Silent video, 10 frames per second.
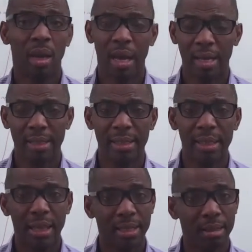I see
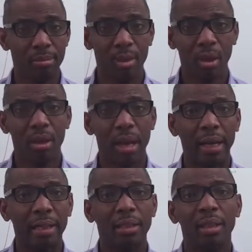it as the
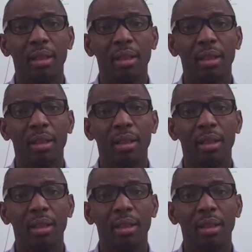bloodline